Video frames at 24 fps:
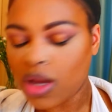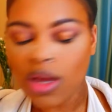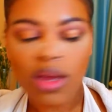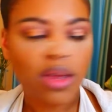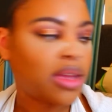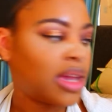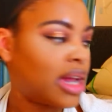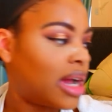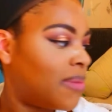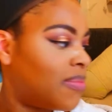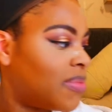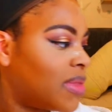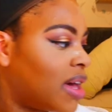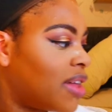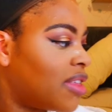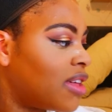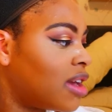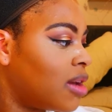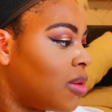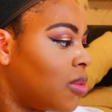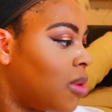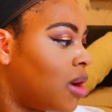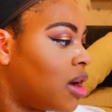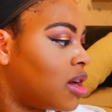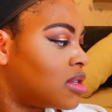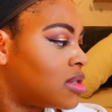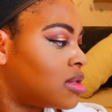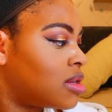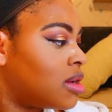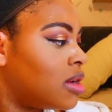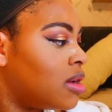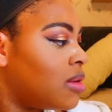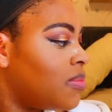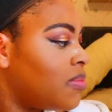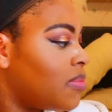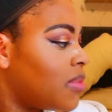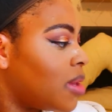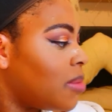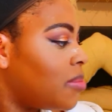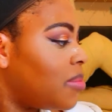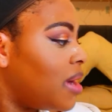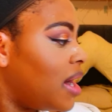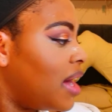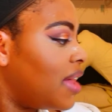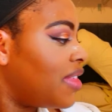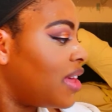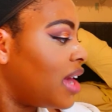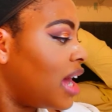Yeah, I think it was.
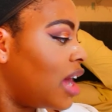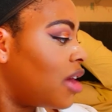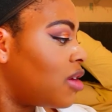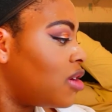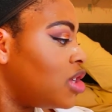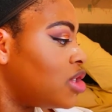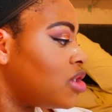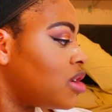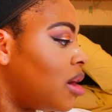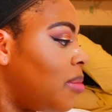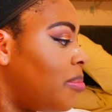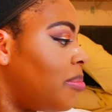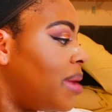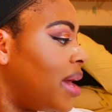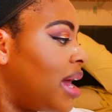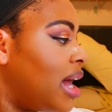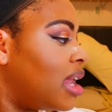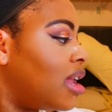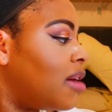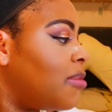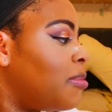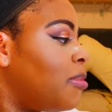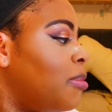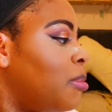But I think I only took a bit and I